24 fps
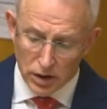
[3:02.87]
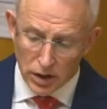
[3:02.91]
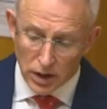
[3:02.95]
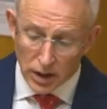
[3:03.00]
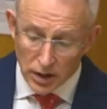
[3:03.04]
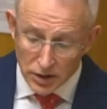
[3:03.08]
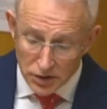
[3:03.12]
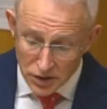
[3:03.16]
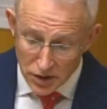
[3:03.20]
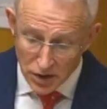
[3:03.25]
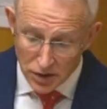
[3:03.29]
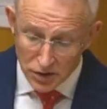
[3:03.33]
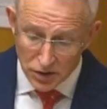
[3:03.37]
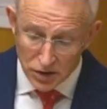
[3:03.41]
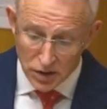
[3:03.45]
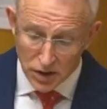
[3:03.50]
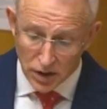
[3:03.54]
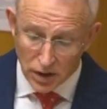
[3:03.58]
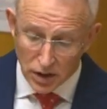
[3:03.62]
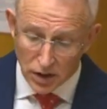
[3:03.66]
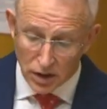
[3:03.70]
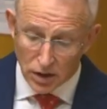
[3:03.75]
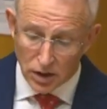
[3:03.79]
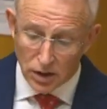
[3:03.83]

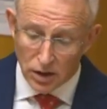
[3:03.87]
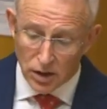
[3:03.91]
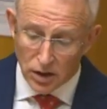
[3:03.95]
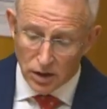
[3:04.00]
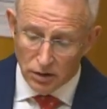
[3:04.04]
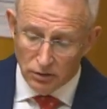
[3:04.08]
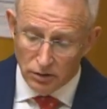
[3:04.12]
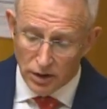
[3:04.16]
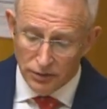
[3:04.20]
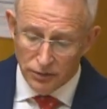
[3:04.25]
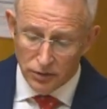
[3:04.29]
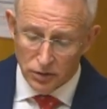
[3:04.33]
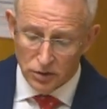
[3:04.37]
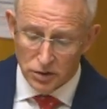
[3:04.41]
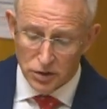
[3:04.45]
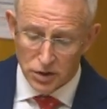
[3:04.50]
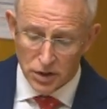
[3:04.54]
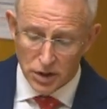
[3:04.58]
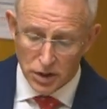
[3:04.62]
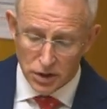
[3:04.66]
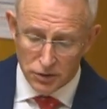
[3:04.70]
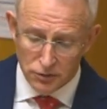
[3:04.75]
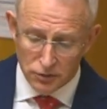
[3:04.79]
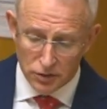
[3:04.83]
assisting
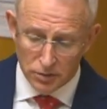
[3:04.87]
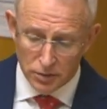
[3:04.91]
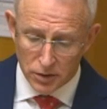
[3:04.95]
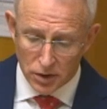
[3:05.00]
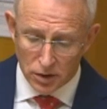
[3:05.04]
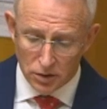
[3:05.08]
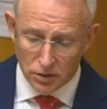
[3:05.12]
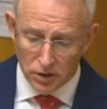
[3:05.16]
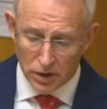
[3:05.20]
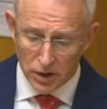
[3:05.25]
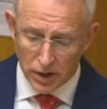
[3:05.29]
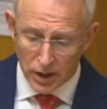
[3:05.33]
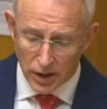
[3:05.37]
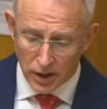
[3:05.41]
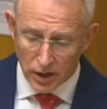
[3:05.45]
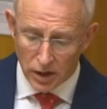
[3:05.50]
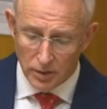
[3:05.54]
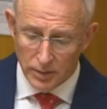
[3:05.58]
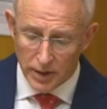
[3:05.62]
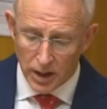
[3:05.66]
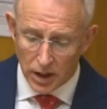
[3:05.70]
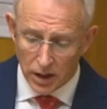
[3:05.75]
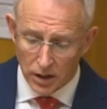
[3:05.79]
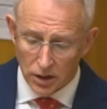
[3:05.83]
refugees from
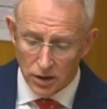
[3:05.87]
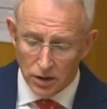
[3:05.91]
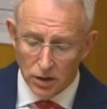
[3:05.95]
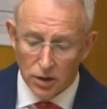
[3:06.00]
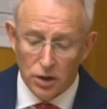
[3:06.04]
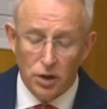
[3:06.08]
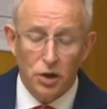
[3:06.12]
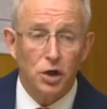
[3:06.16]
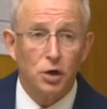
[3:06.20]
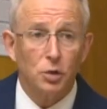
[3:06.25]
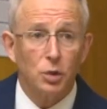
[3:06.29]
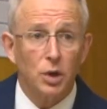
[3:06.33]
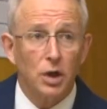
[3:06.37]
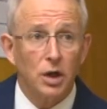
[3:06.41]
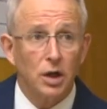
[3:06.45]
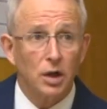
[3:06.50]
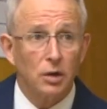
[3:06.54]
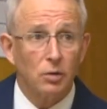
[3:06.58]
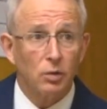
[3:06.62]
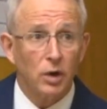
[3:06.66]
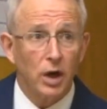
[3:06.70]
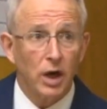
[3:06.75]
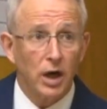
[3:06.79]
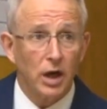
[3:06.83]
Nagorno-Karabakh who were
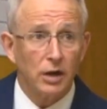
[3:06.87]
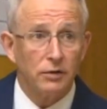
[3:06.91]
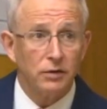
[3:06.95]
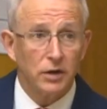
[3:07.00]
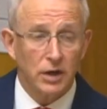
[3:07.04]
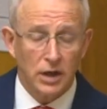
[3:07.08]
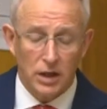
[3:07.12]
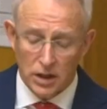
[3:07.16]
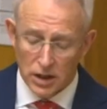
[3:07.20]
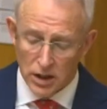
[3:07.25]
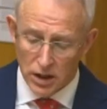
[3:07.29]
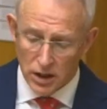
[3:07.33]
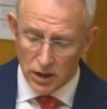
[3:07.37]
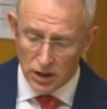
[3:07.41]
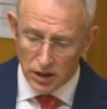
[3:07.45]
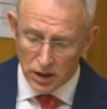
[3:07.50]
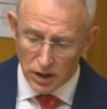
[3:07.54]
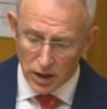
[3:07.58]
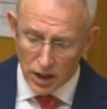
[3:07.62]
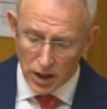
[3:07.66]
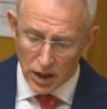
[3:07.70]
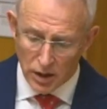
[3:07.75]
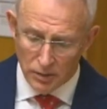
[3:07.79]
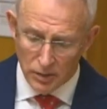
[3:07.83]
arriving in
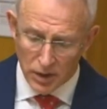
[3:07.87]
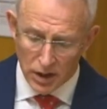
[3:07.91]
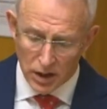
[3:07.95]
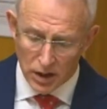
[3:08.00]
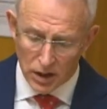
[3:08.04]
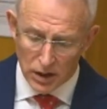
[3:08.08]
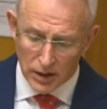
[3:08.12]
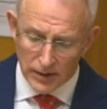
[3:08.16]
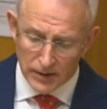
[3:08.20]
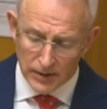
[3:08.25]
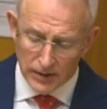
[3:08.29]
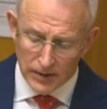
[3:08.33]
Armenia,